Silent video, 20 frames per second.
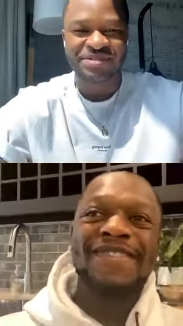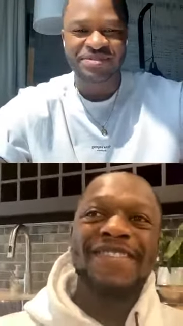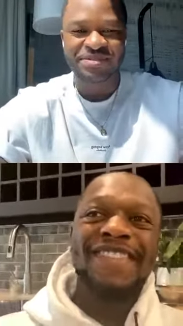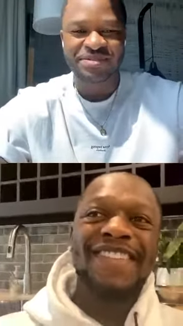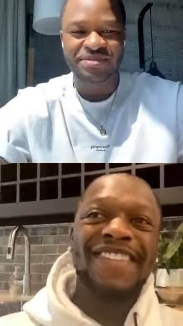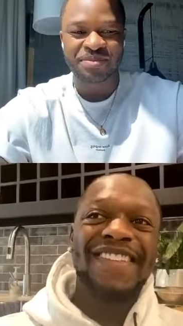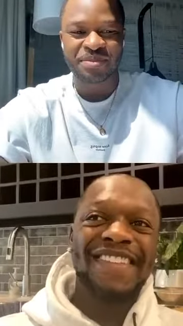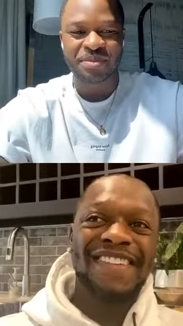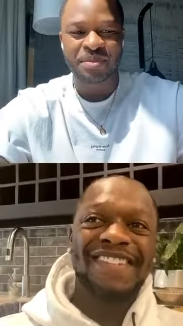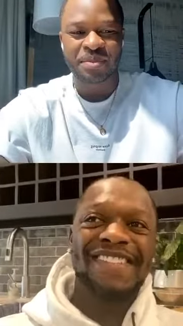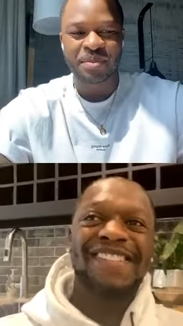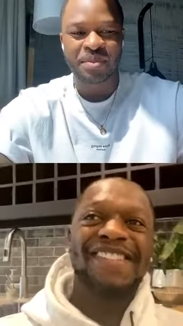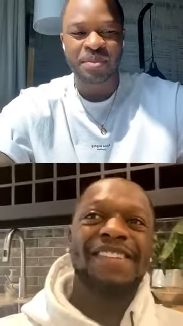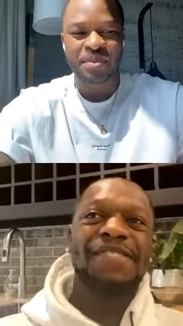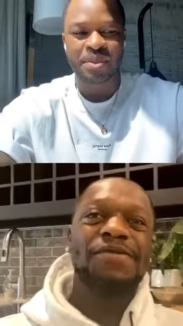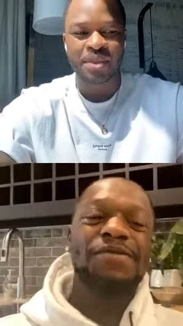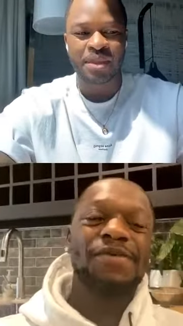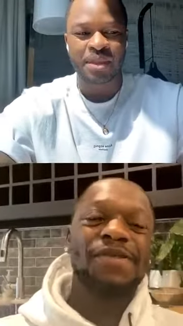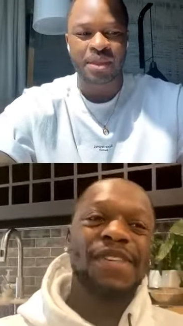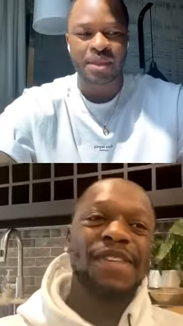Speaker 1: Like I said, it
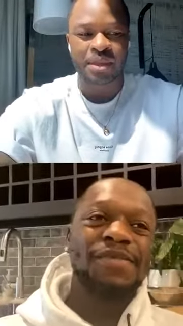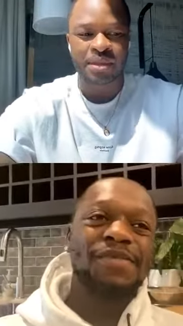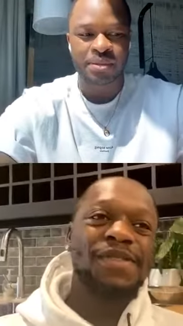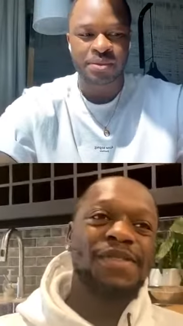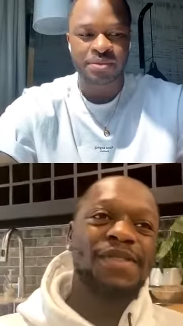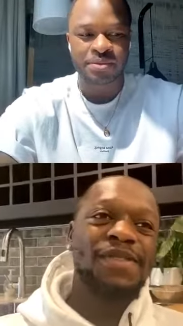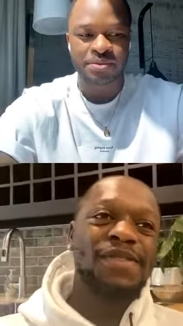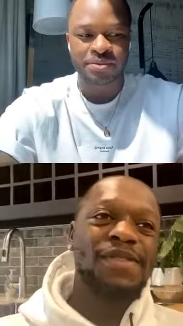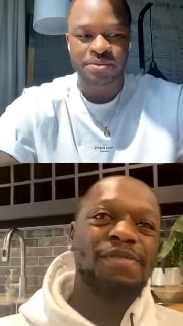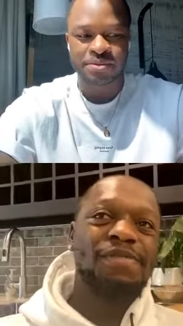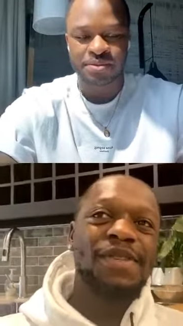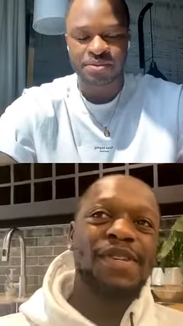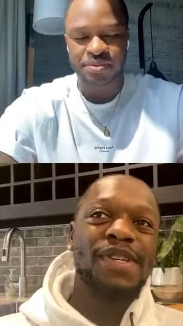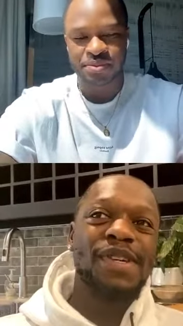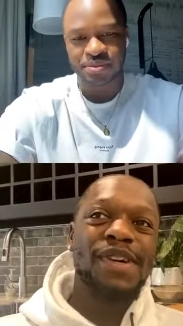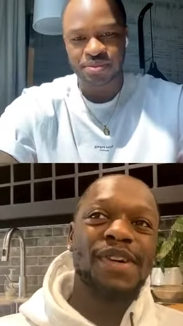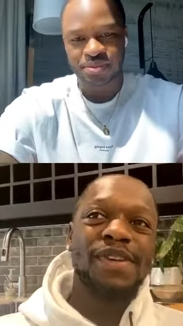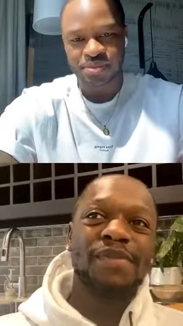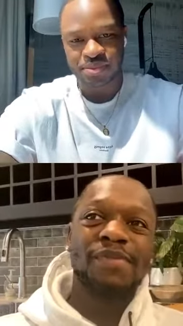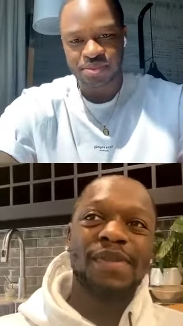was only me, her,
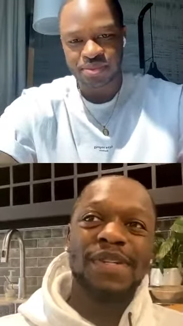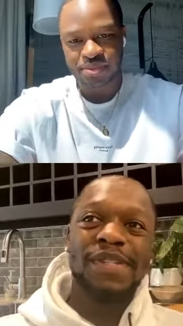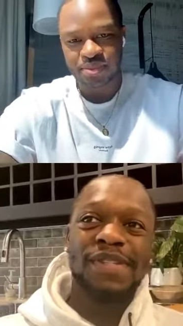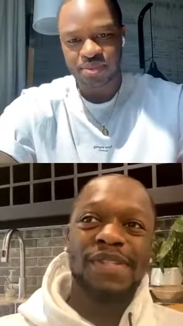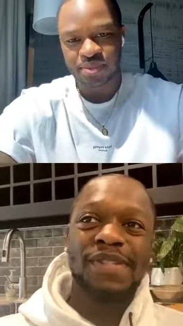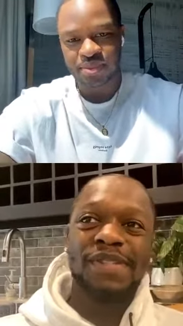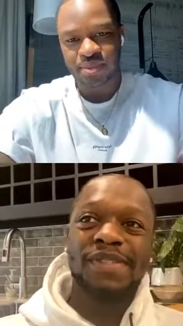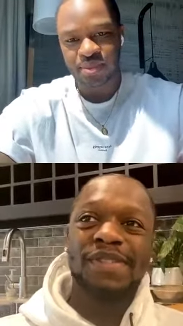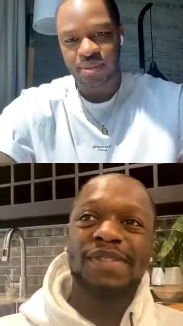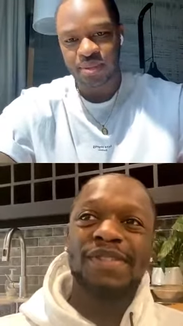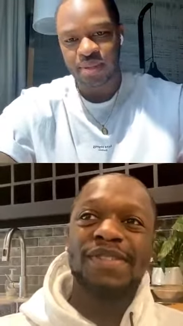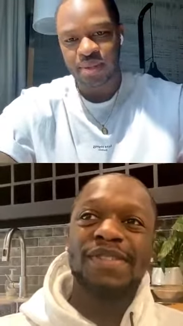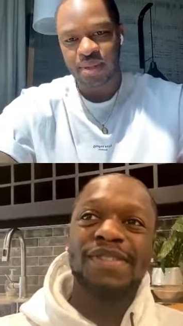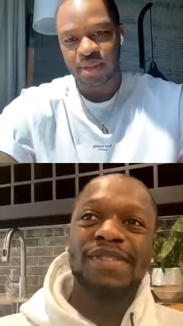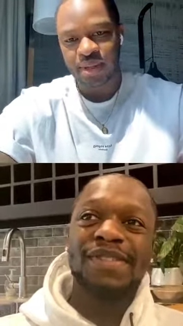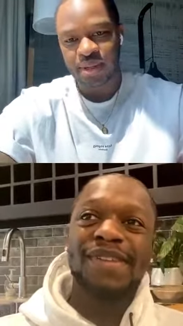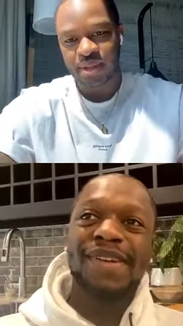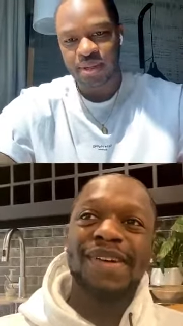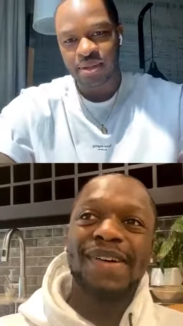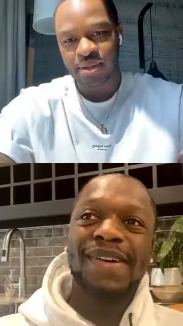and my sister.
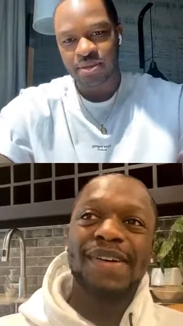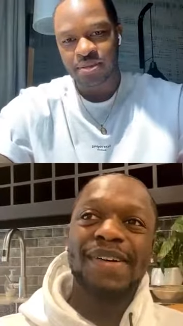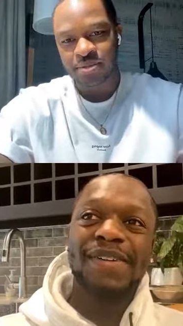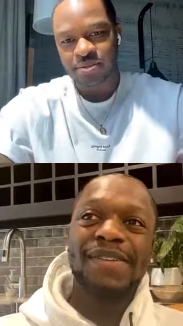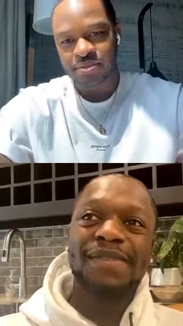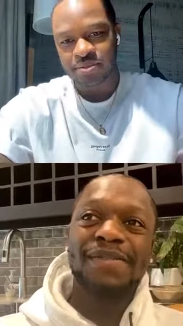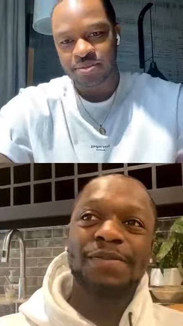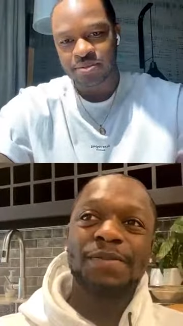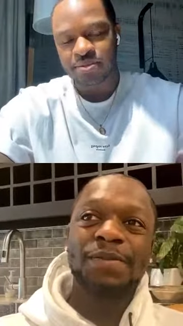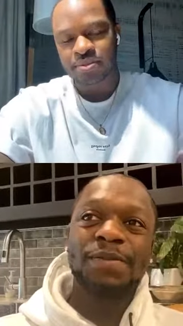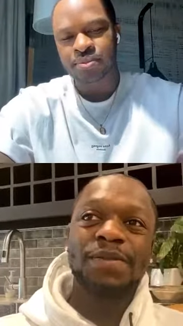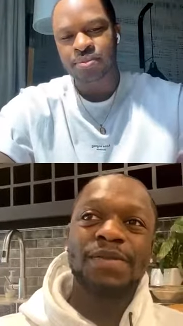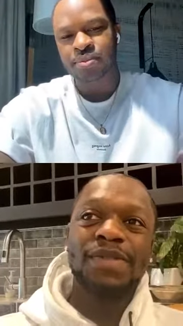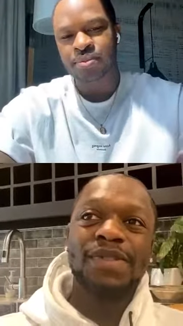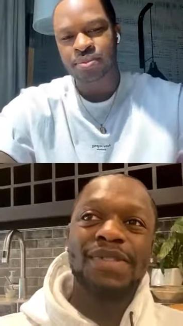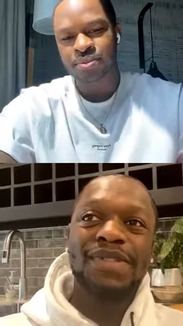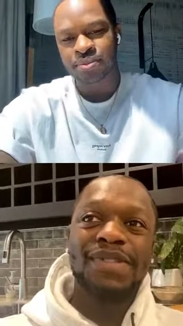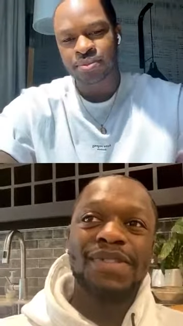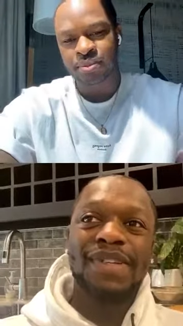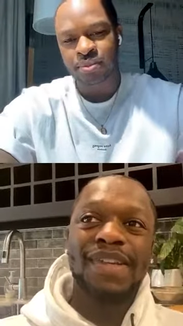
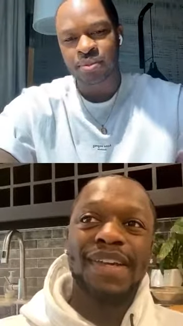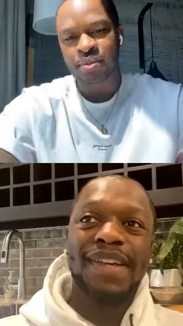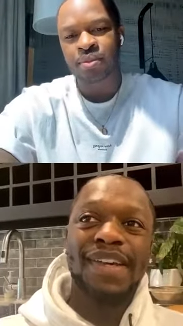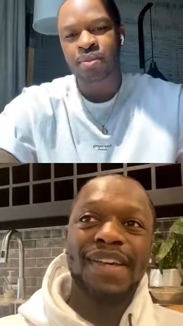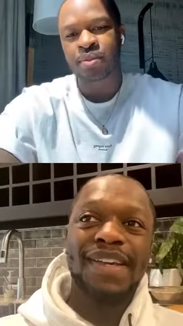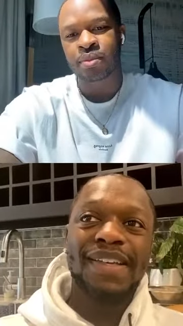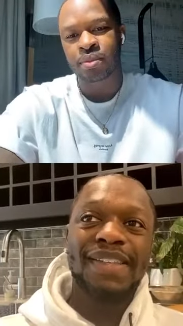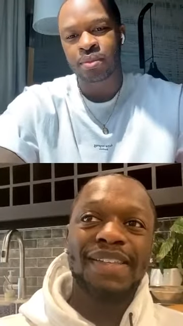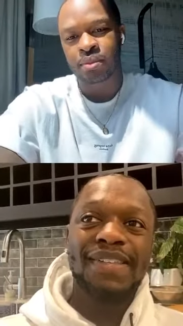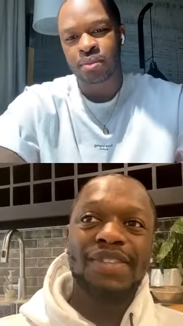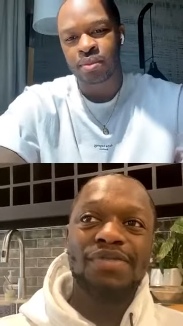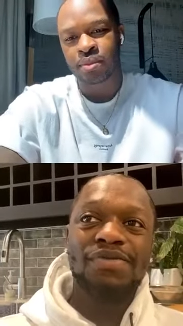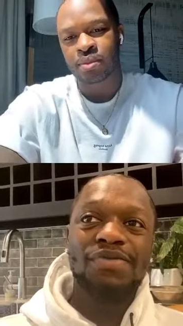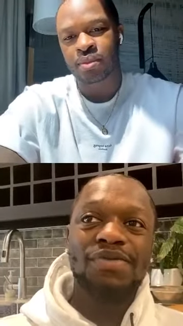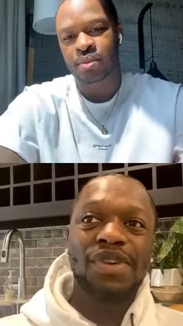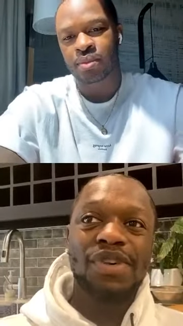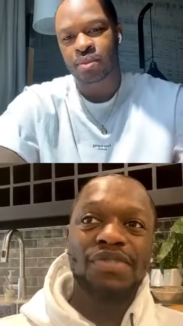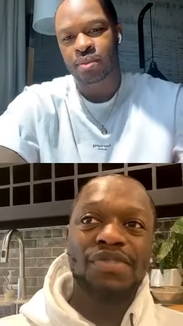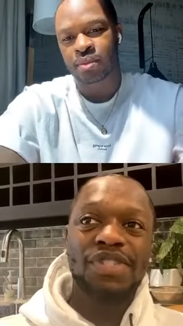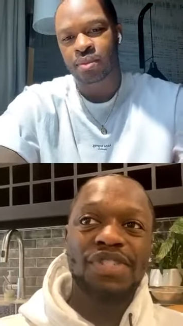You know,
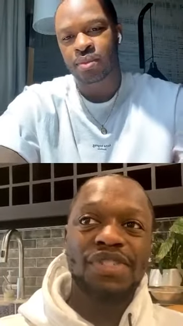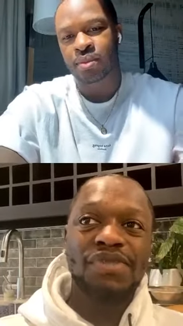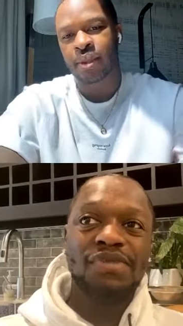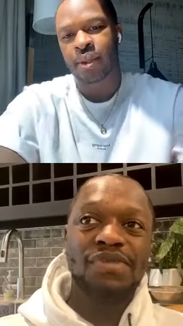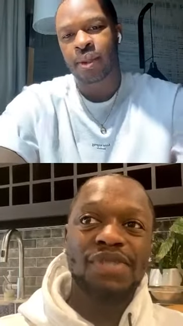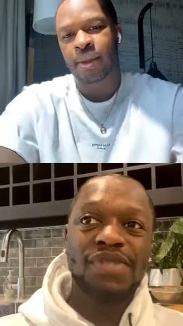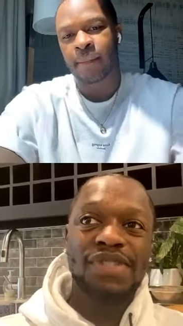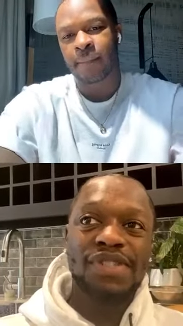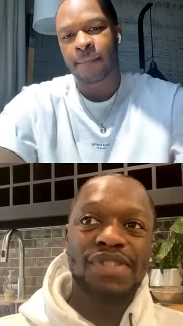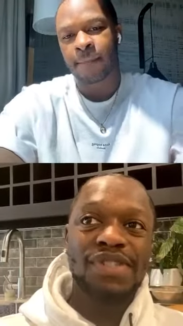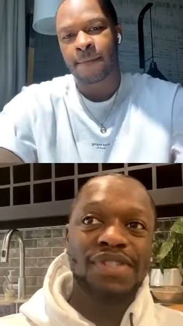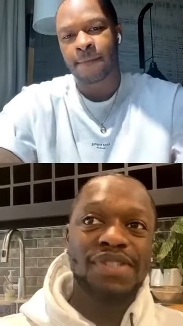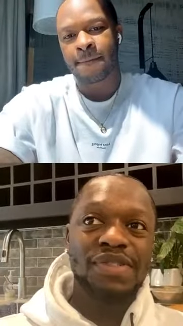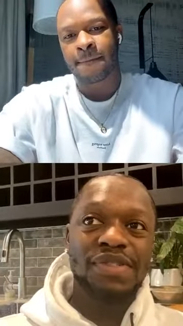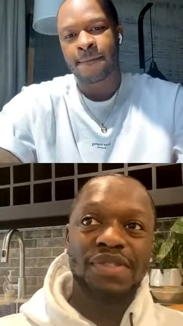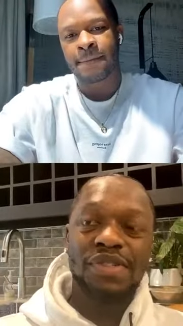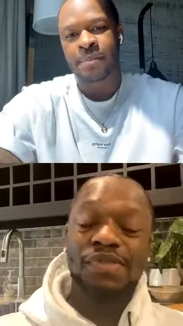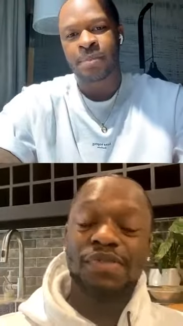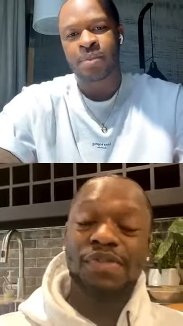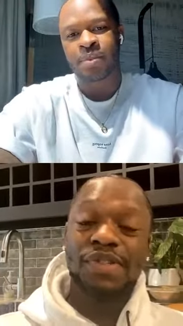she was
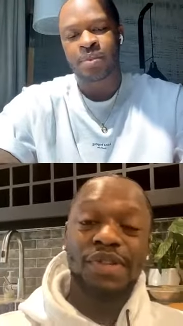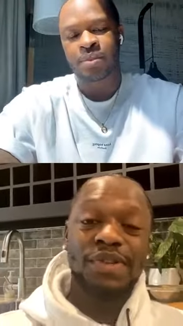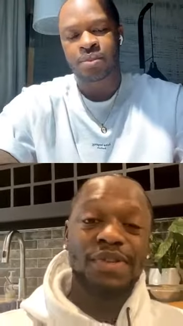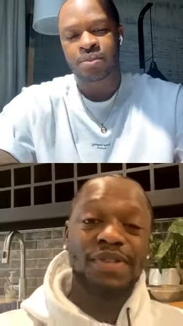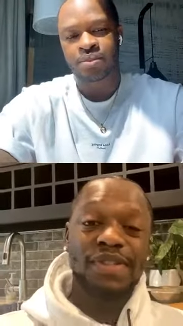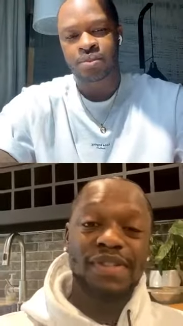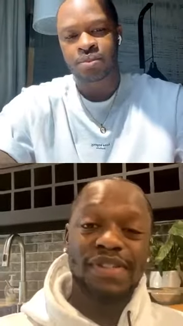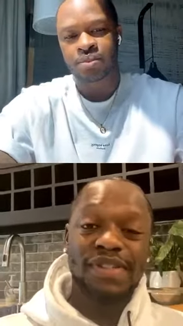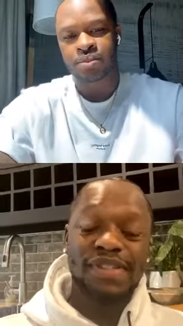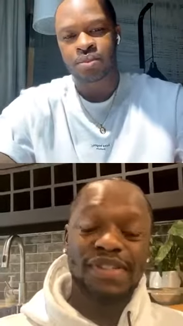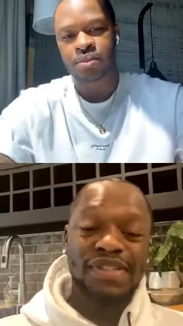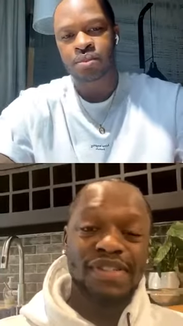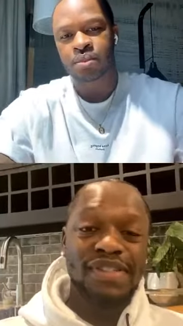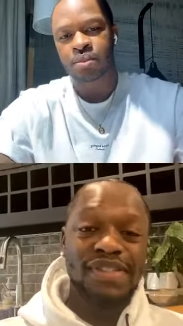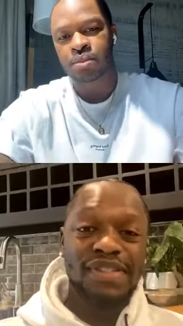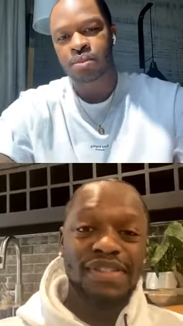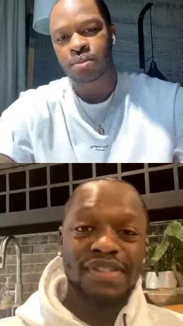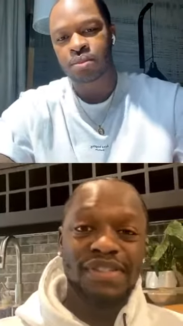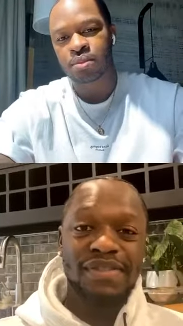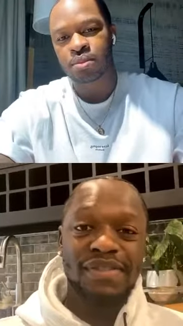on us.
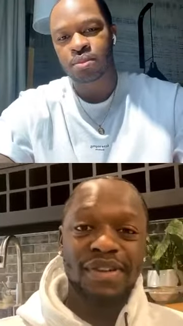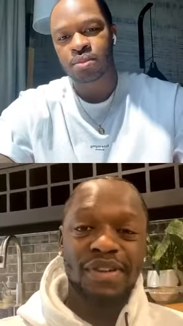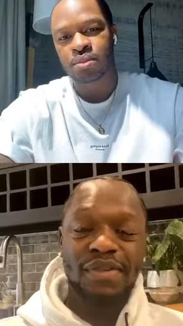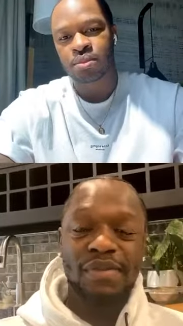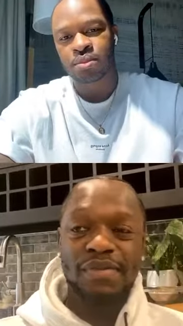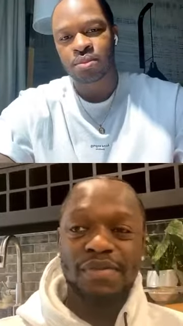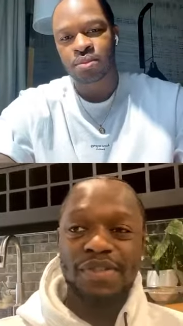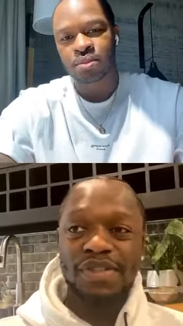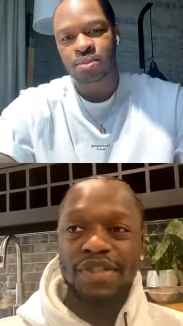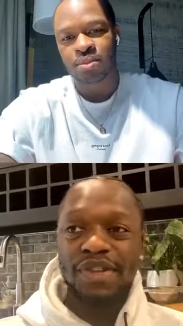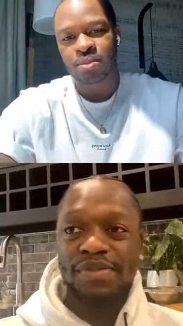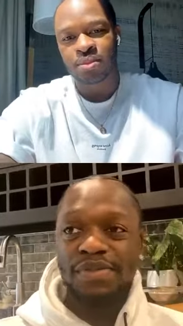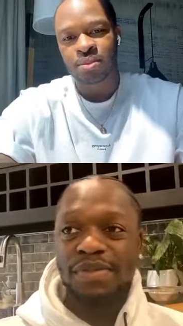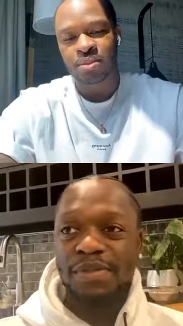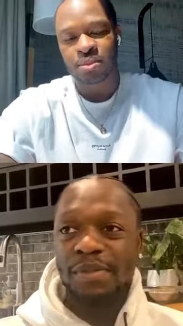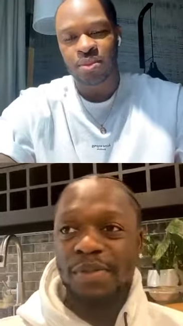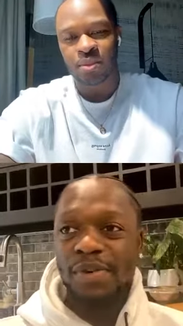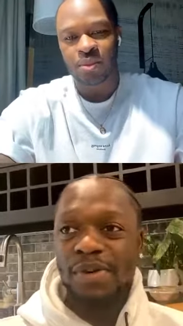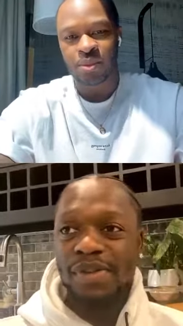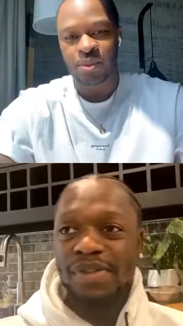You know, it was no
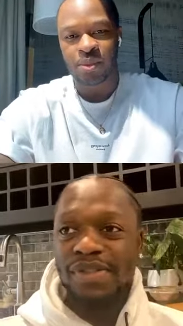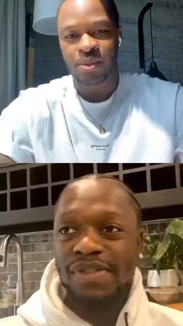sports,